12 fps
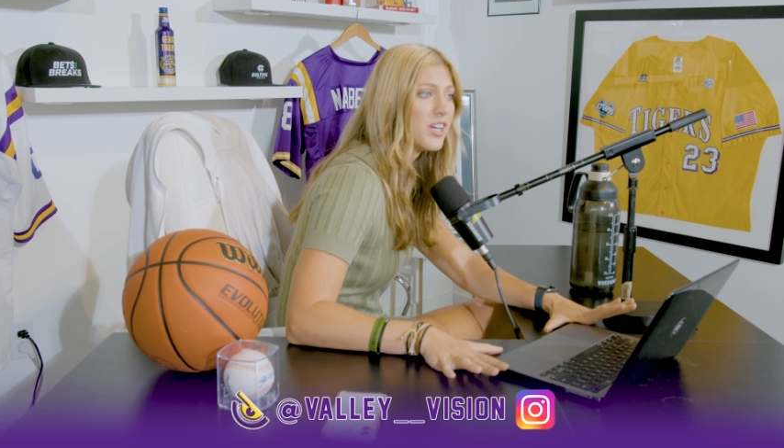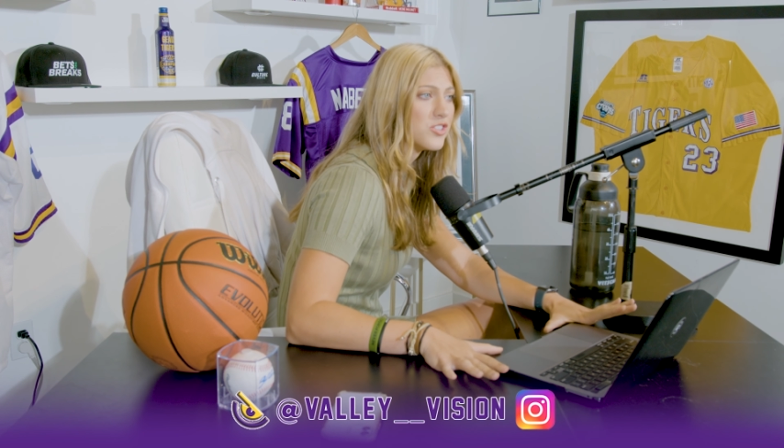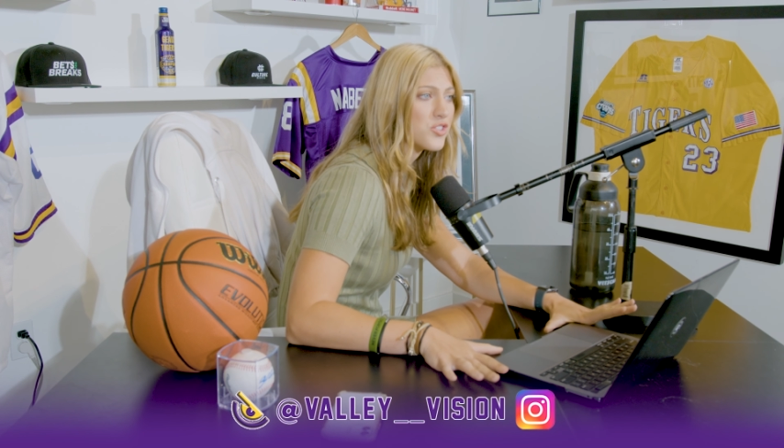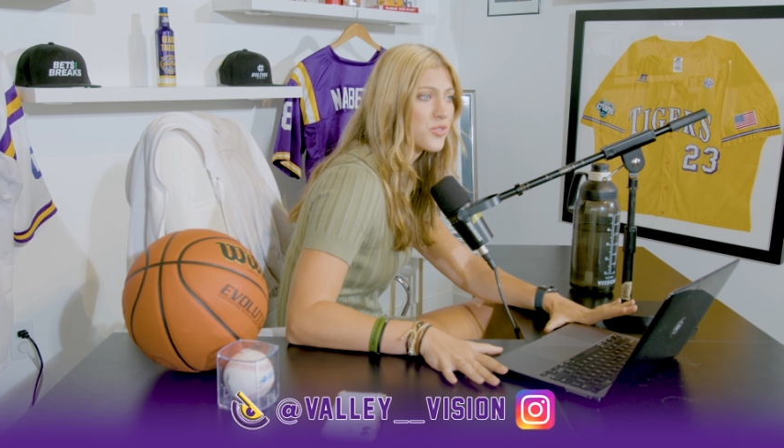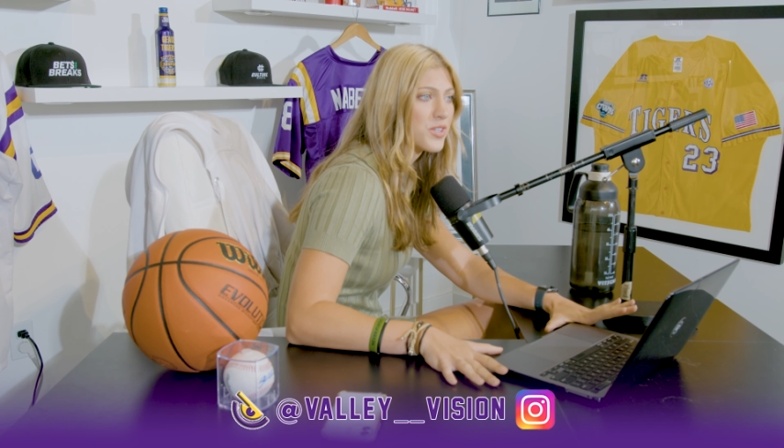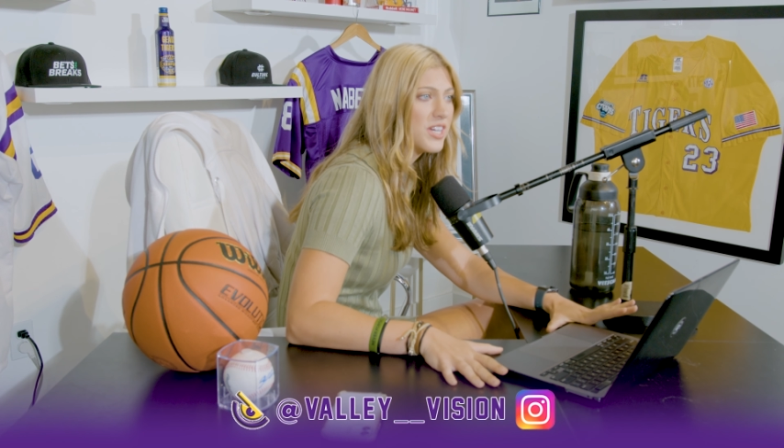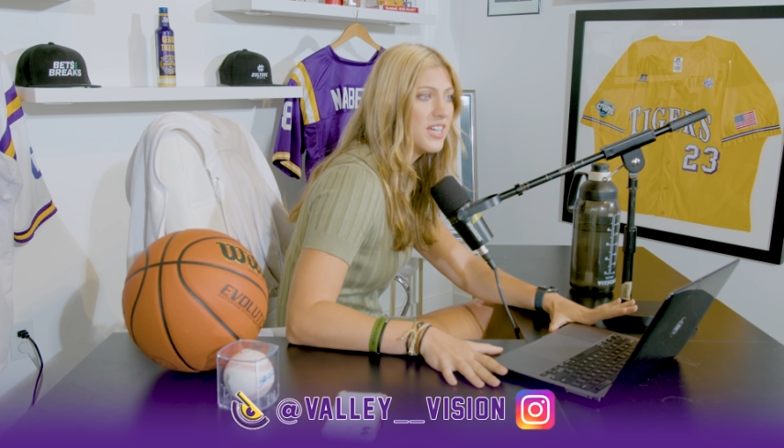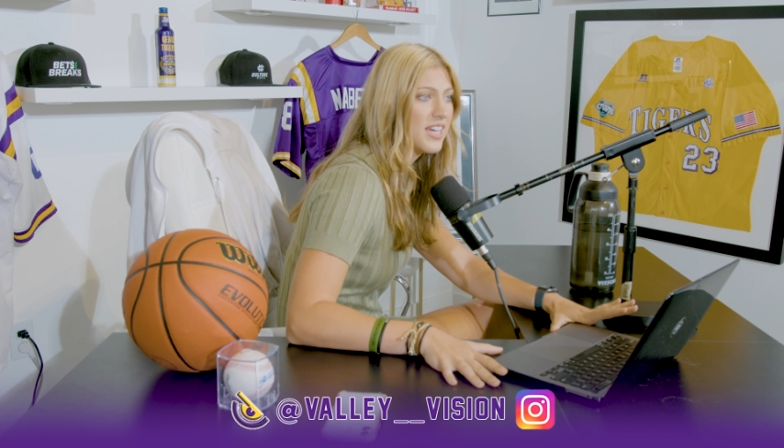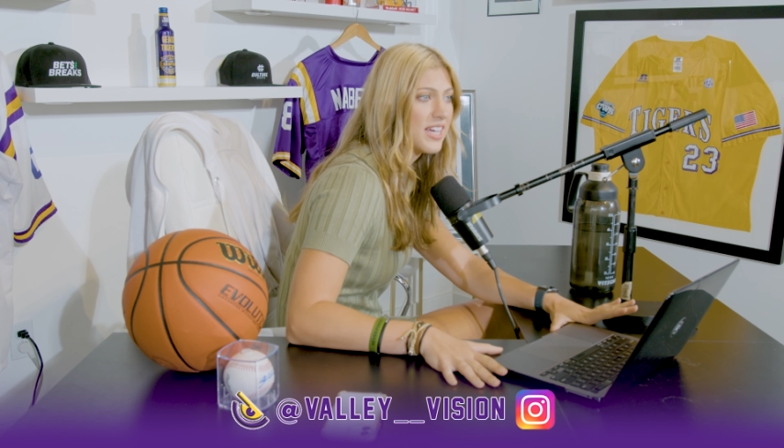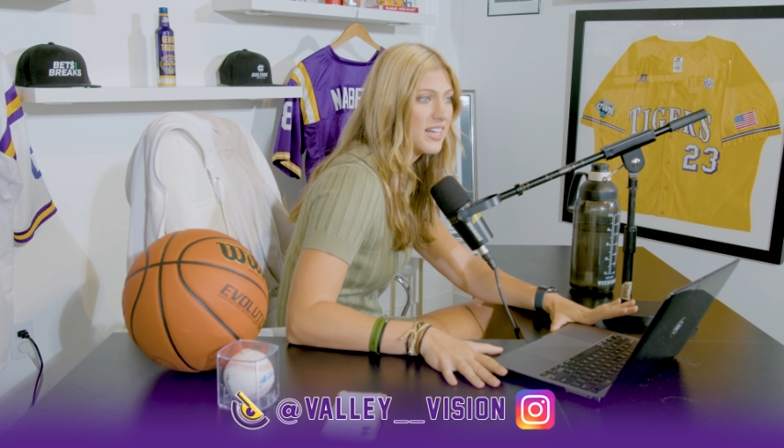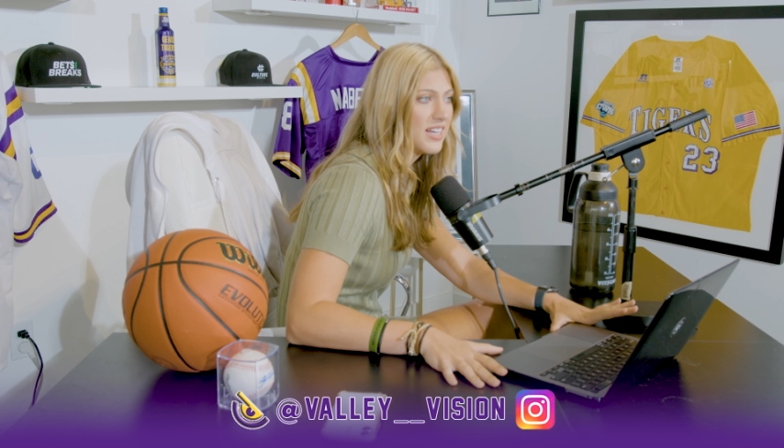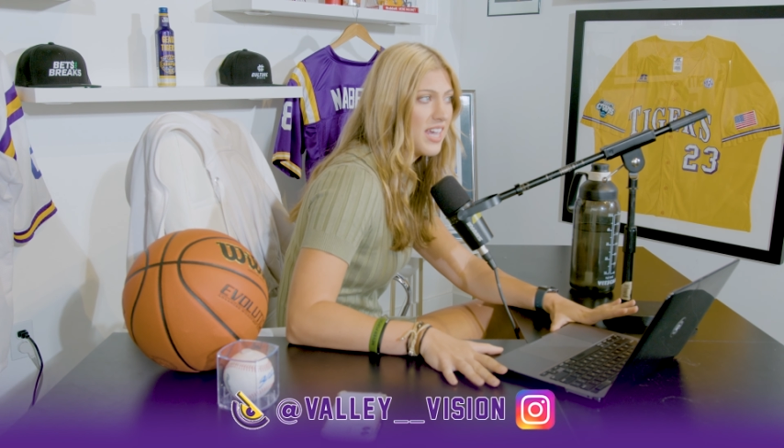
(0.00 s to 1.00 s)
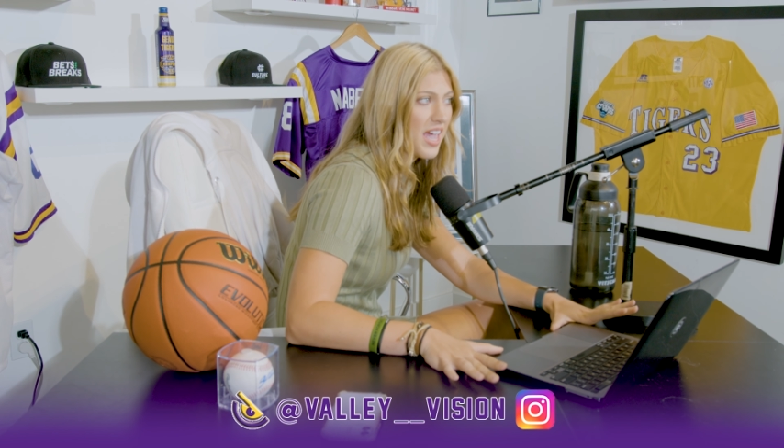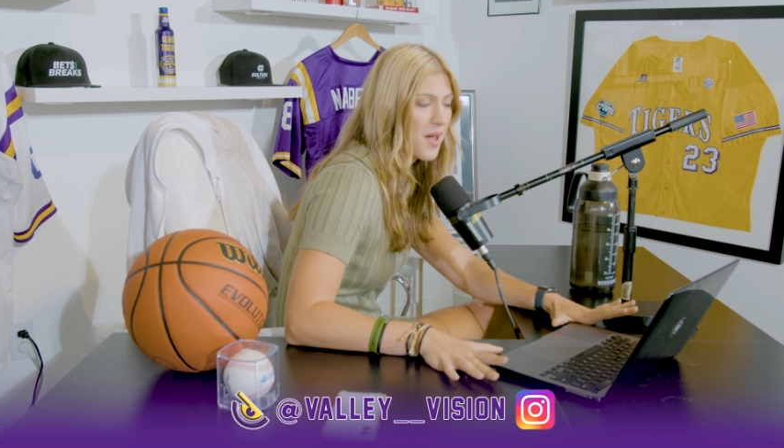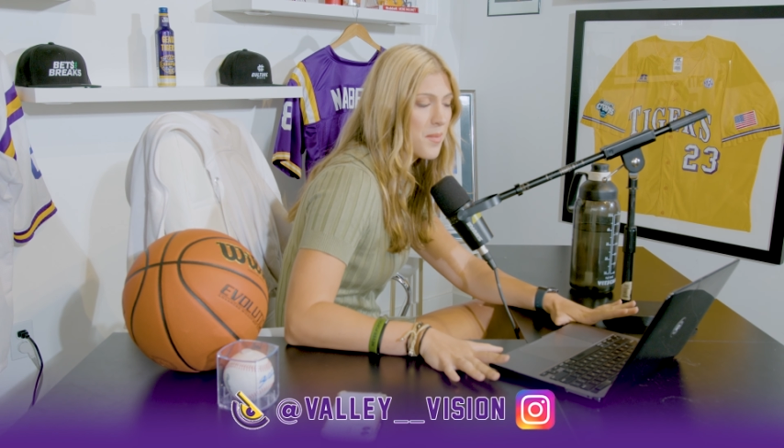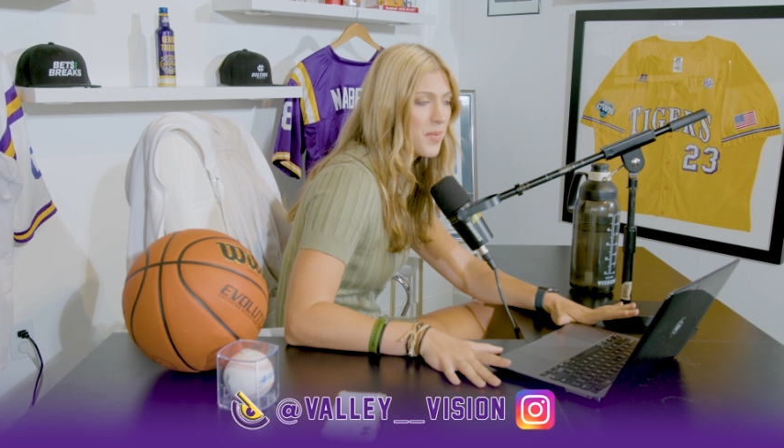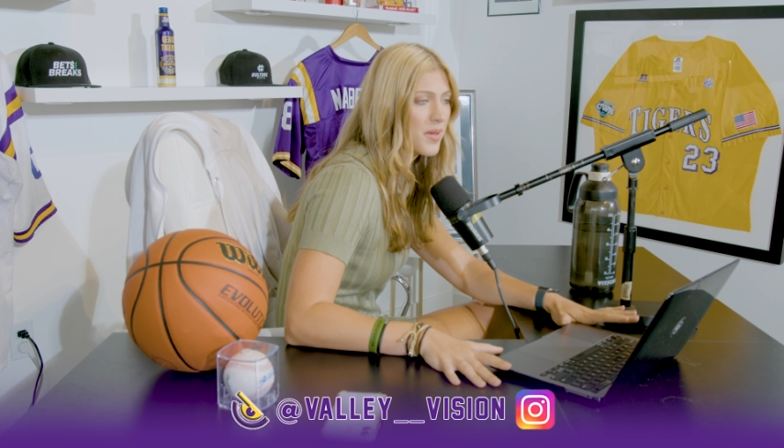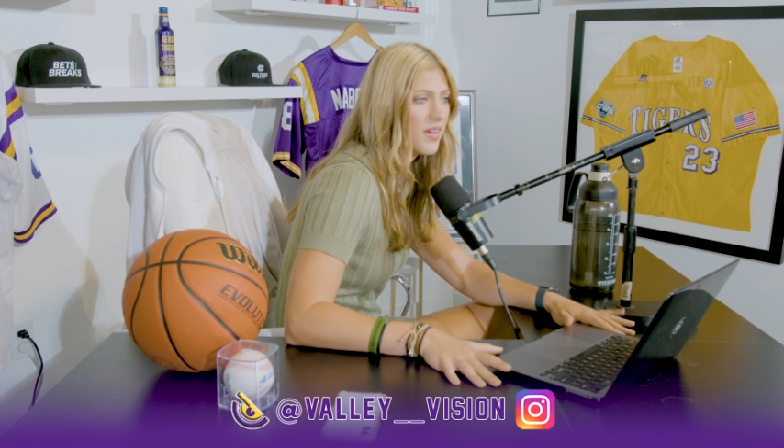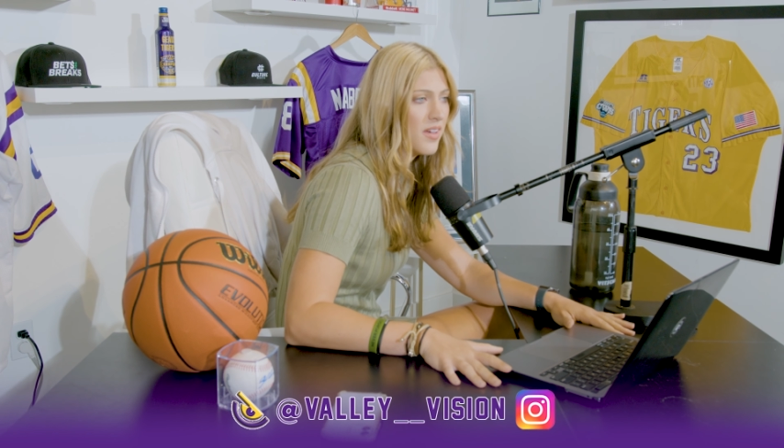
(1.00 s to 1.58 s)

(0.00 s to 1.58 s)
injury in camp,